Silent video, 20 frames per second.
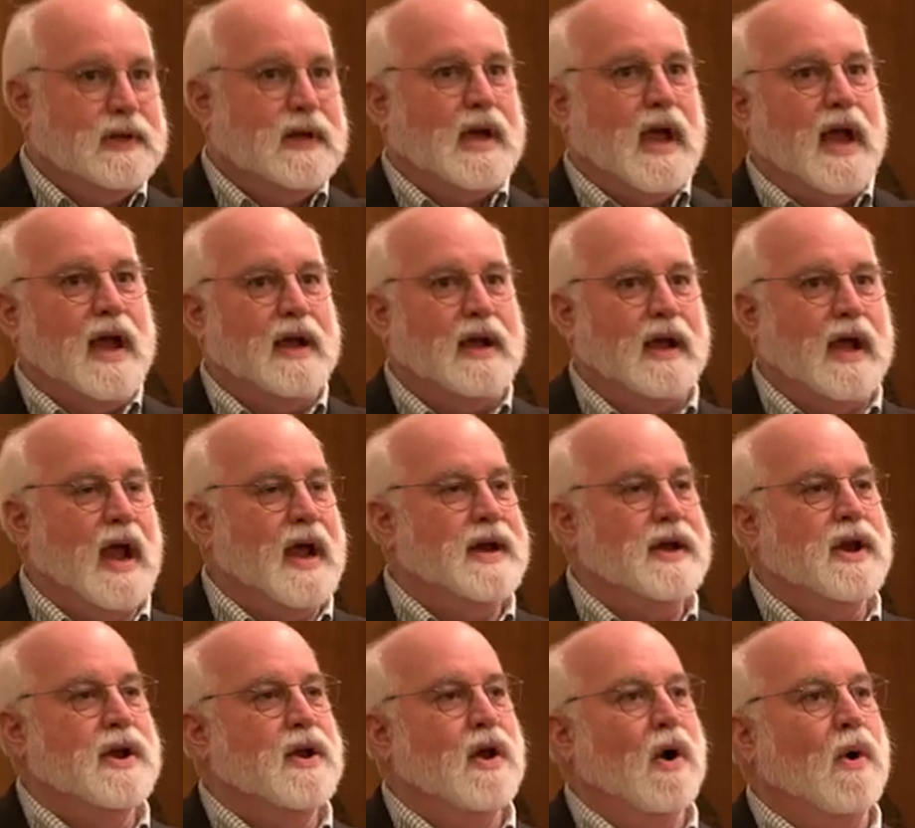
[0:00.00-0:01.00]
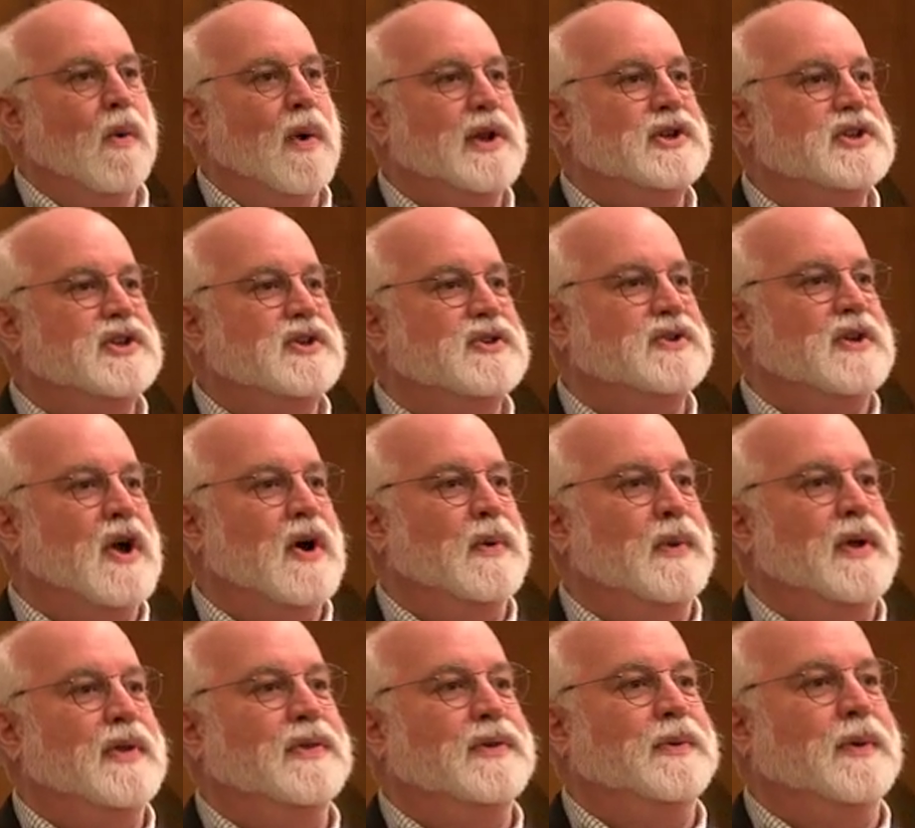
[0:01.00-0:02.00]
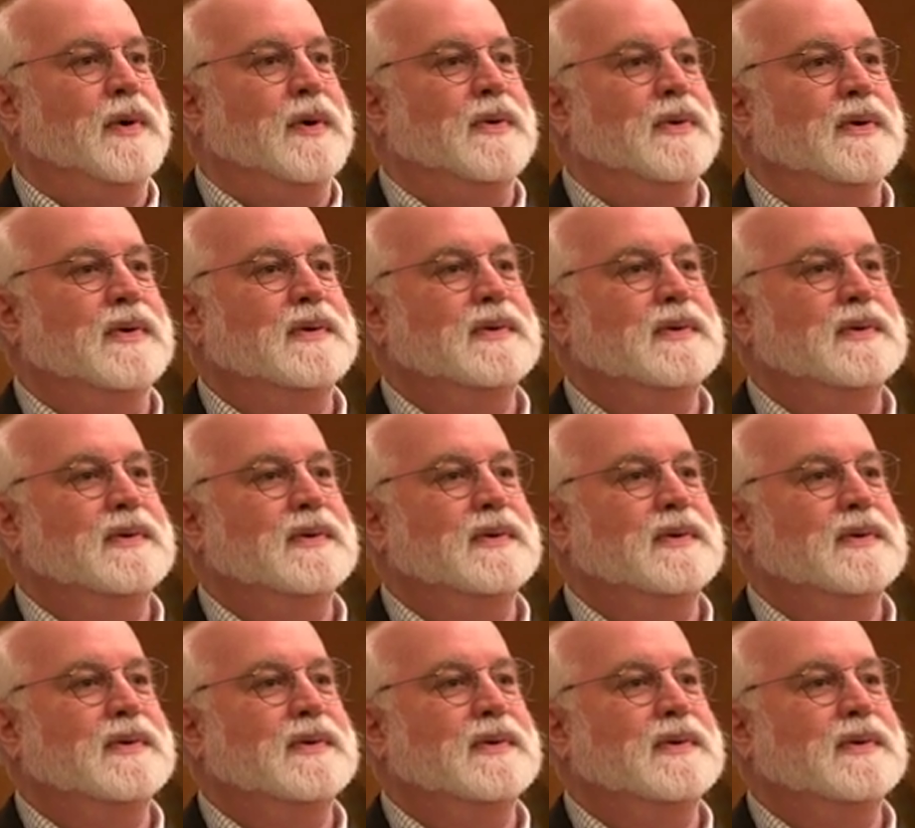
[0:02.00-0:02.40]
kind of know what she's going through."